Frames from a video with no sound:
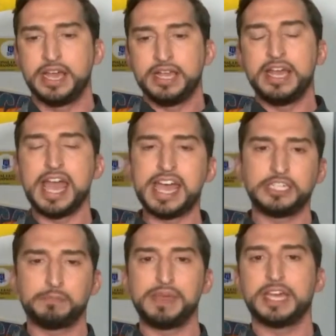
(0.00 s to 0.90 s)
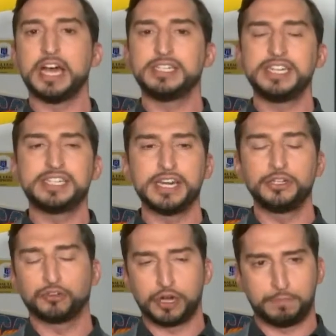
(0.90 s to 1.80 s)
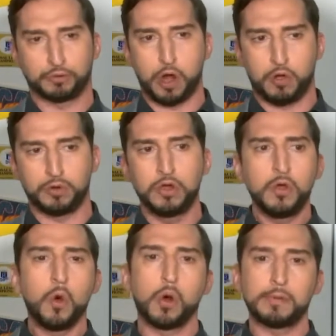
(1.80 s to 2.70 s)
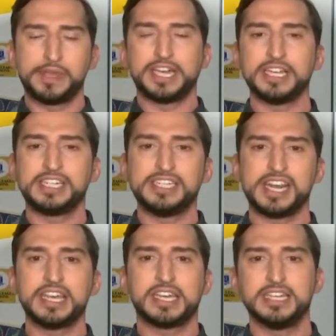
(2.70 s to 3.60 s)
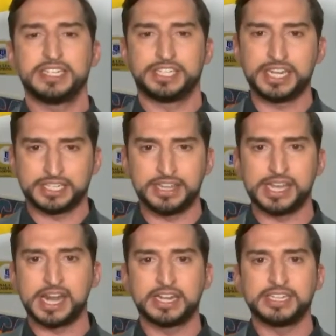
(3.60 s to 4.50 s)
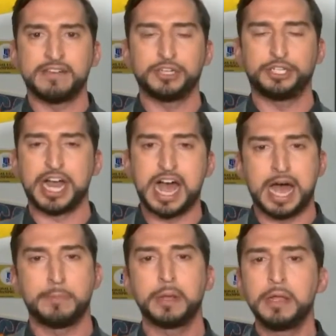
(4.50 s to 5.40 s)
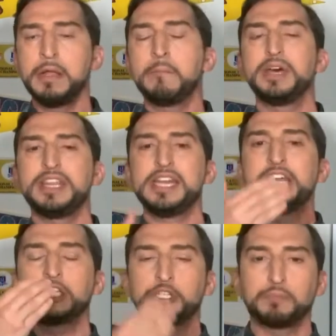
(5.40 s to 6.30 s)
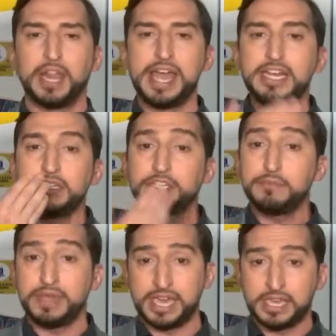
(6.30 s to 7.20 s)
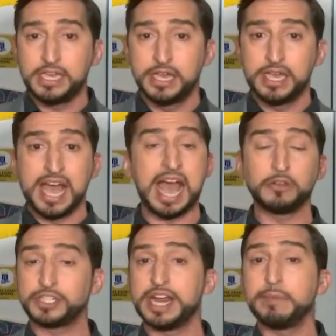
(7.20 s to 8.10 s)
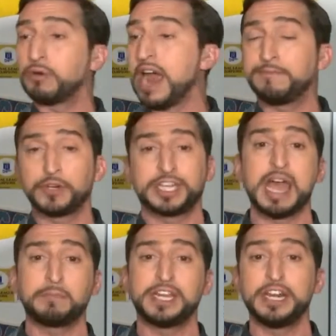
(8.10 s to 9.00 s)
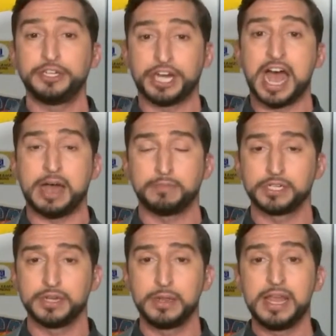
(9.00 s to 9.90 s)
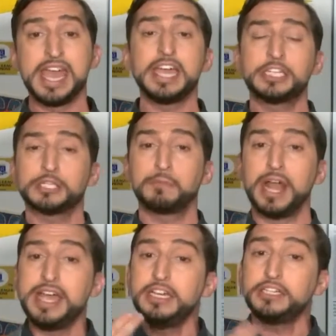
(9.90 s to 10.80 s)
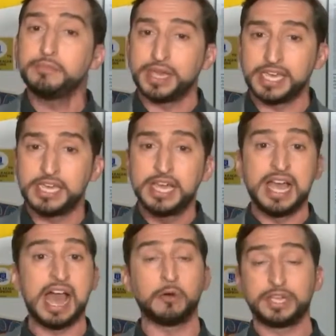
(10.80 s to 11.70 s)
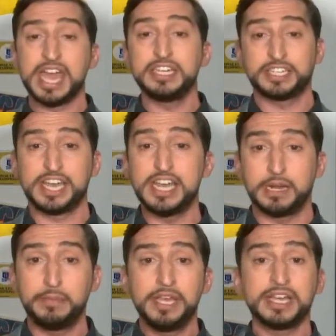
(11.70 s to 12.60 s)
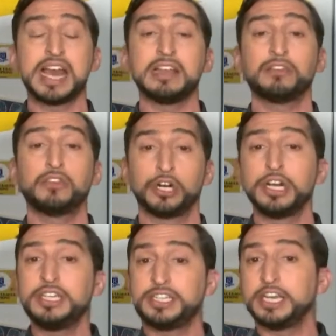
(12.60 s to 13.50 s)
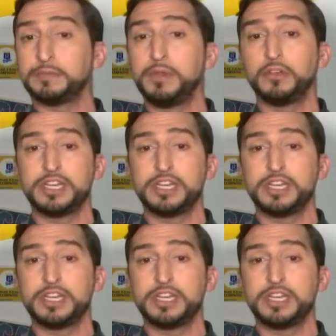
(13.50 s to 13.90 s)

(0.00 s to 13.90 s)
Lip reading: it's because he's injury prone or because he's inconsistent that he doesn't have a job. But then explain to me how Sam Bradford kept getting jobs. Explain to me how Case Keenum got $36 million